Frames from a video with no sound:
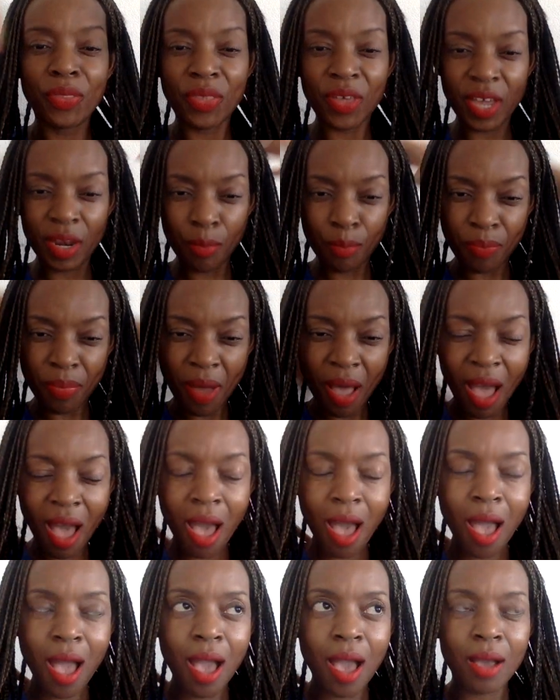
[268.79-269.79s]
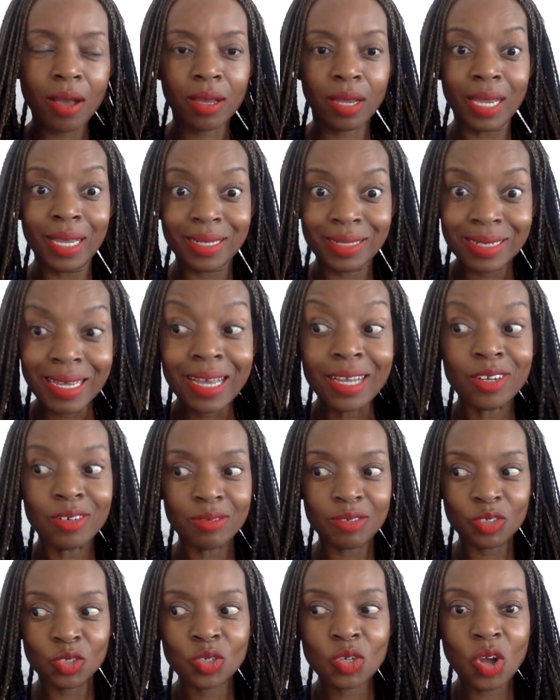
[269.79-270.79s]
then back, and
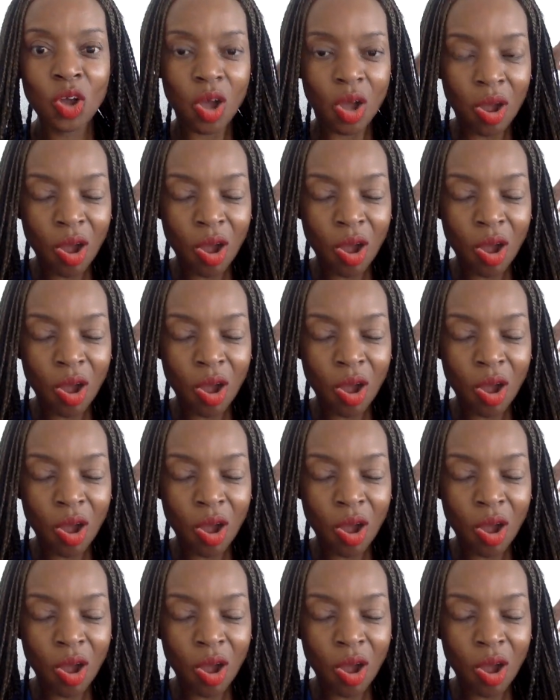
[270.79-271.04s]
you know,